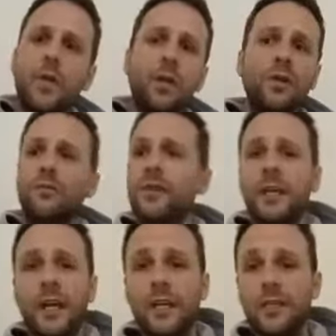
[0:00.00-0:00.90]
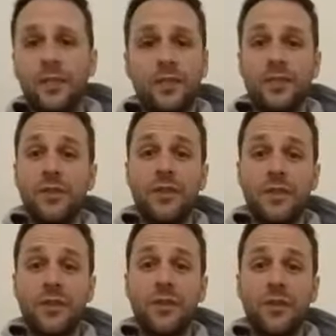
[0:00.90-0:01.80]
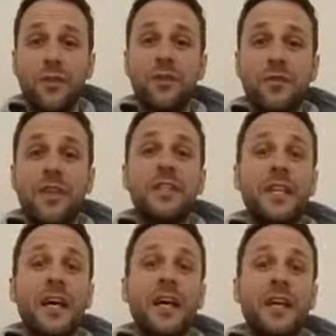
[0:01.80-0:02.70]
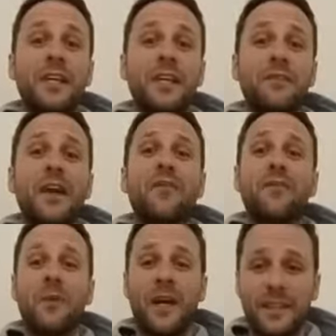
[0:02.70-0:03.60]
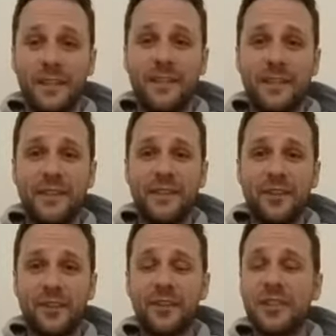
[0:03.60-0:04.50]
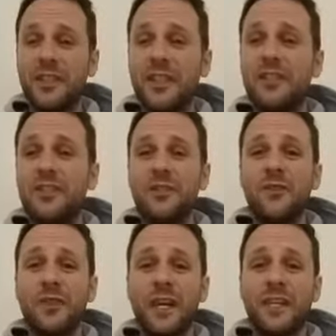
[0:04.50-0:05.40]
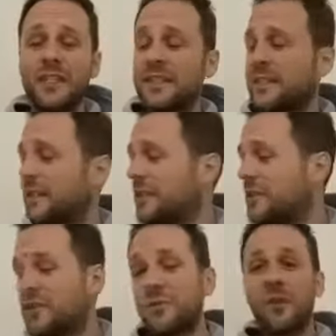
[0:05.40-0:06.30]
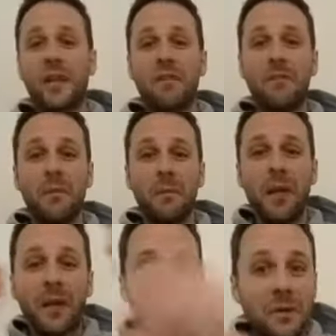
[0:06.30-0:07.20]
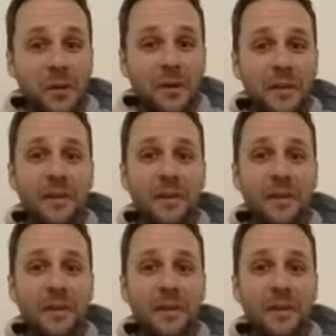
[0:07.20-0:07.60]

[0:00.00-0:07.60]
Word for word: Lovely guy. He's he's the loveliest guy you've ever met. Honestly, he's so nice. You just want to give him a big hug.